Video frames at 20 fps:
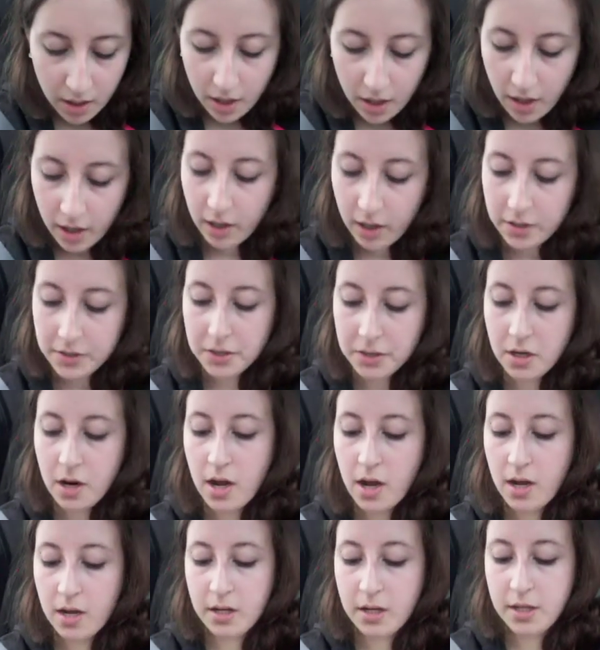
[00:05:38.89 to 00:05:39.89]
I also
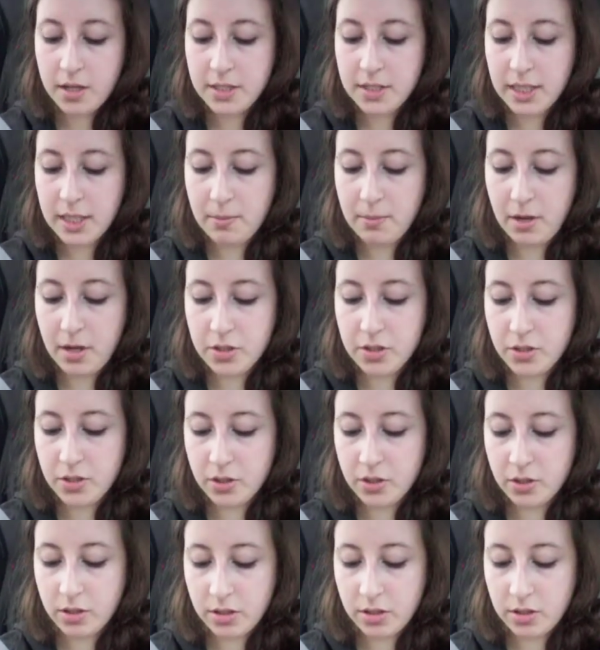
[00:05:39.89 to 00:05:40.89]
got same
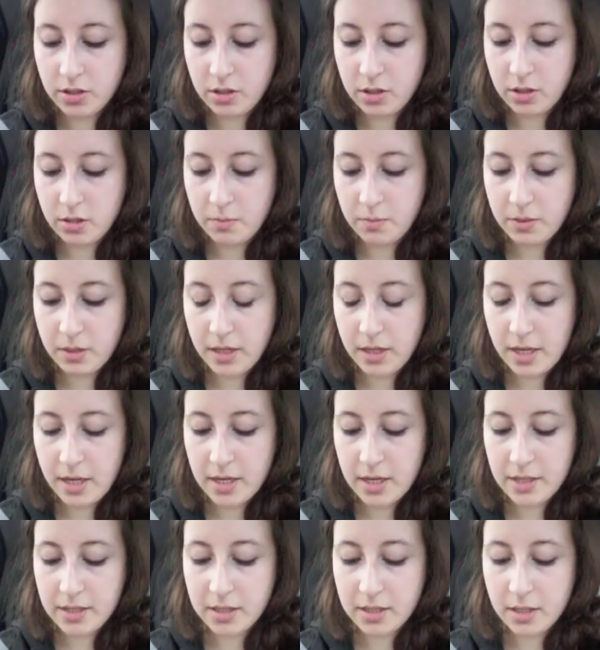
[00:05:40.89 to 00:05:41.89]
Austrian crystal but
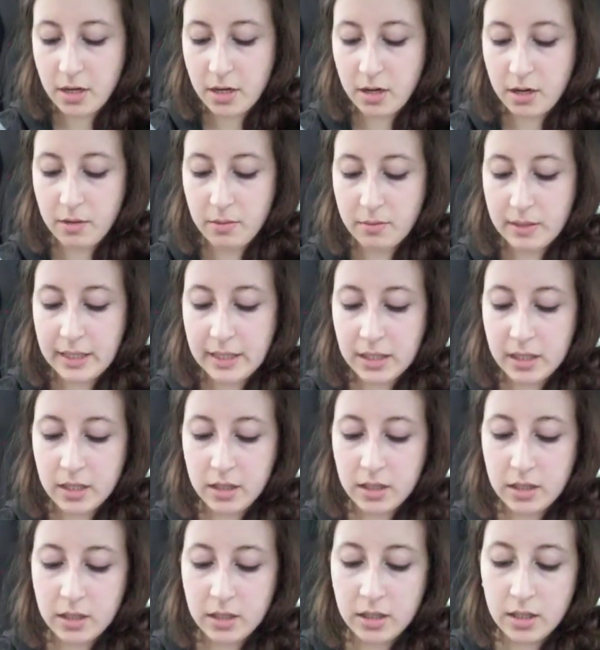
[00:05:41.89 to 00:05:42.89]
as like
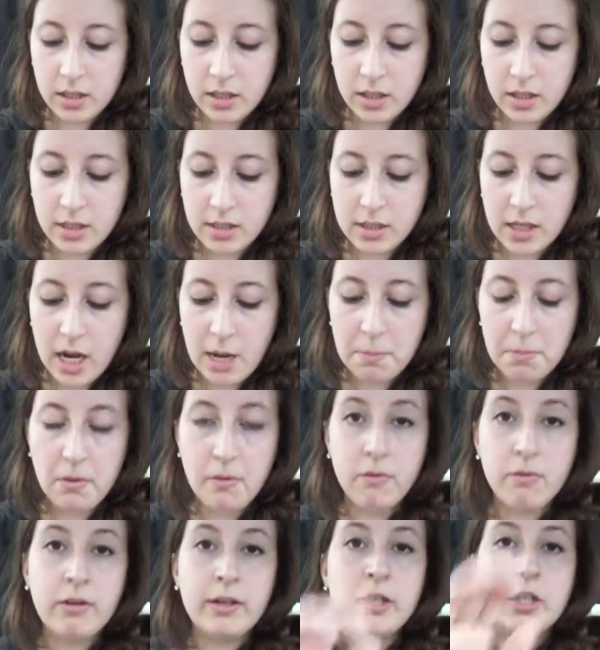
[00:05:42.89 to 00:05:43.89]
a type of
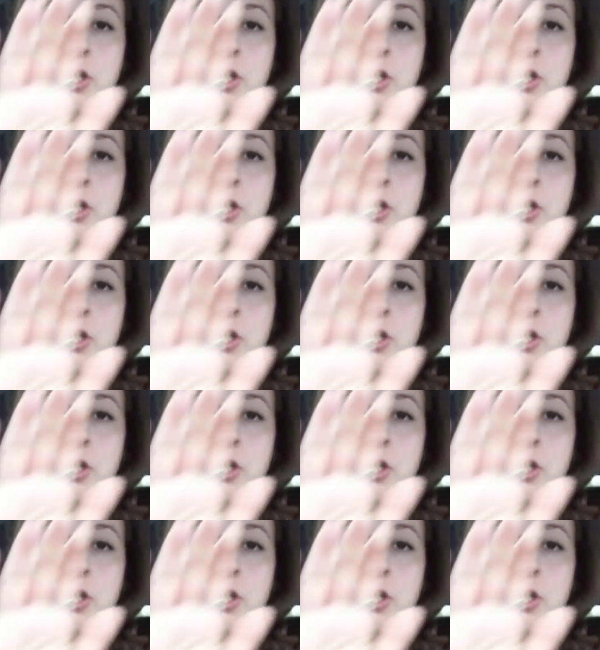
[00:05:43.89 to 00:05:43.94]
like